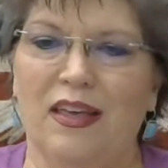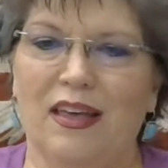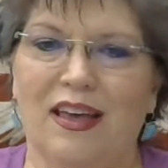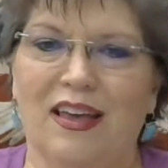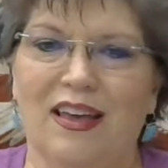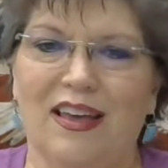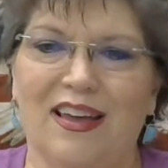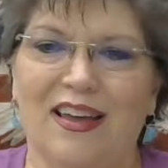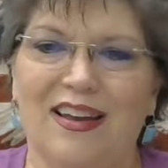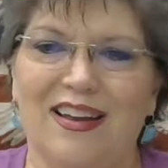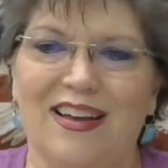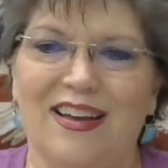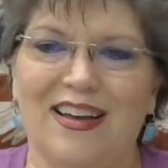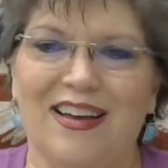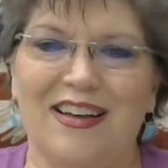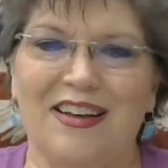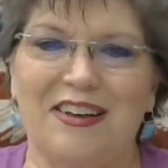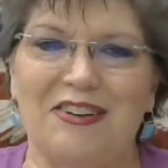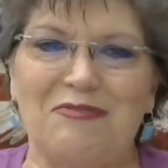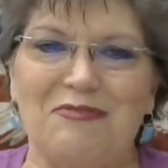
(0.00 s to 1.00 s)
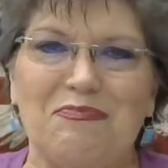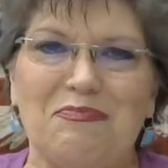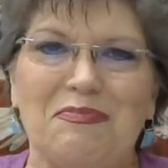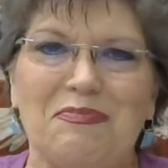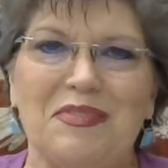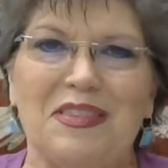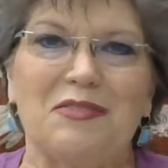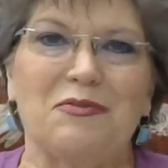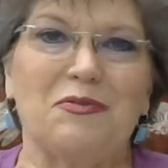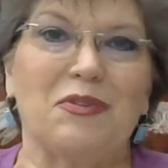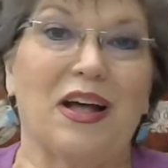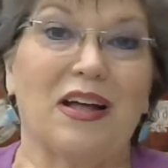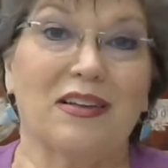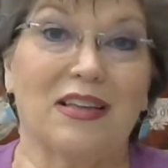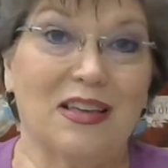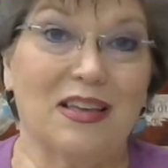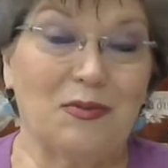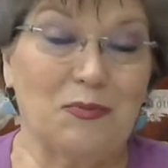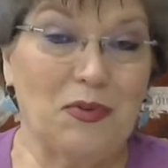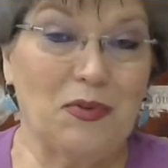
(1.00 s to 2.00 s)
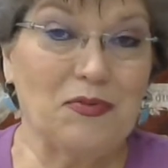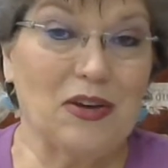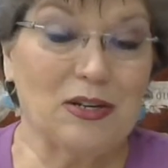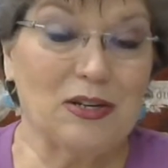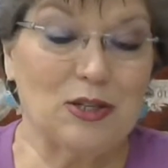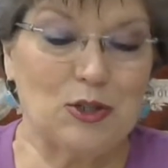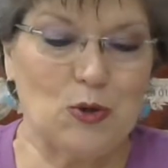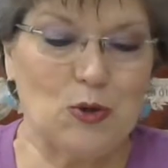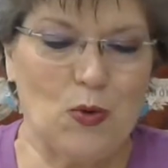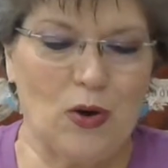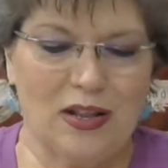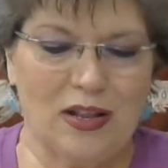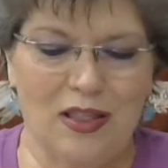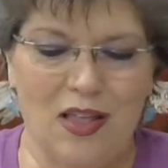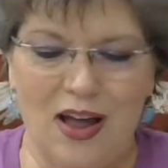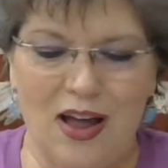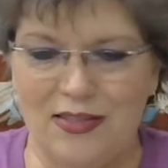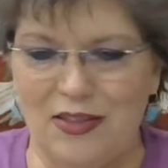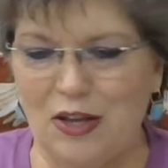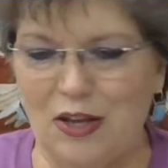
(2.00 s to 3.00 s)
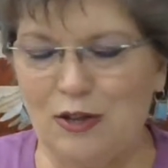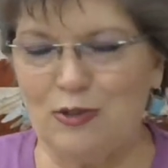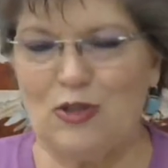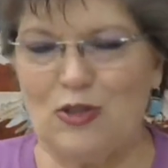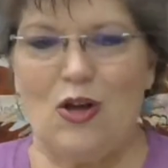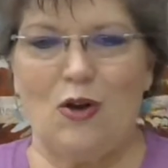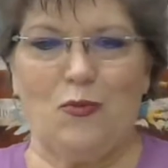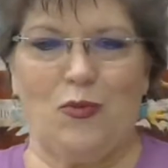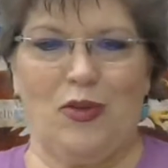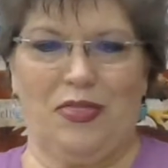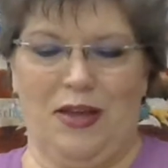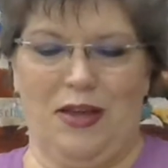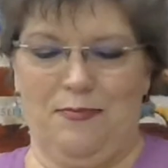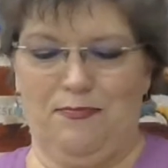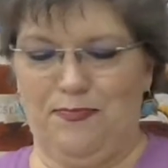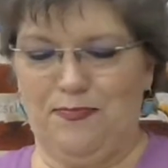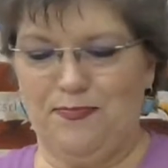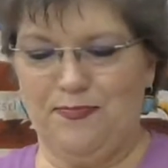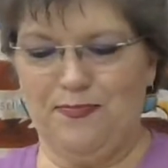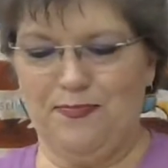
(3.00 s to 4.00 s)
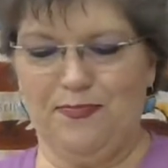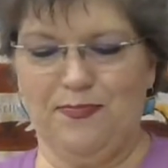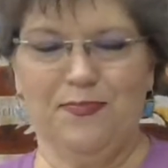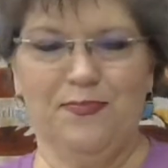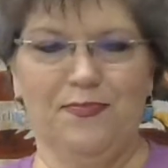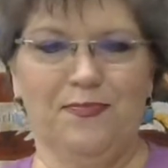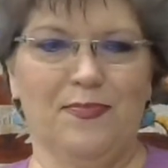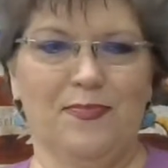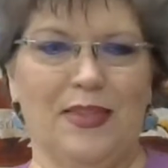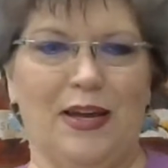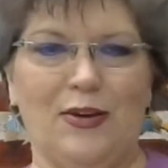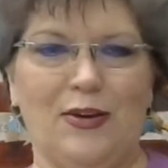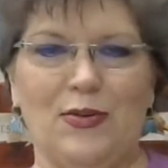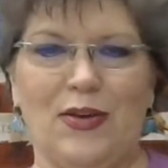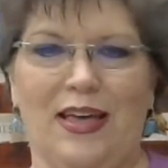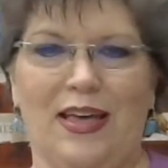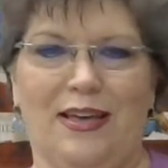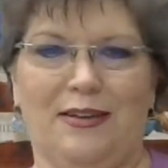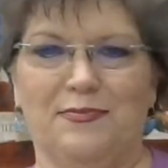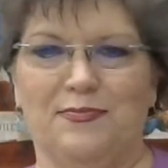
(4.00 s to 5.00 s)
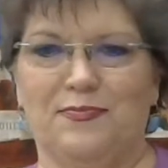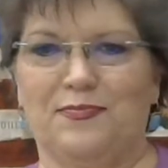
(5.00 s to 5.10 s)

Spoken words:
And then again, we've got a storyline that goes along with it. Okay.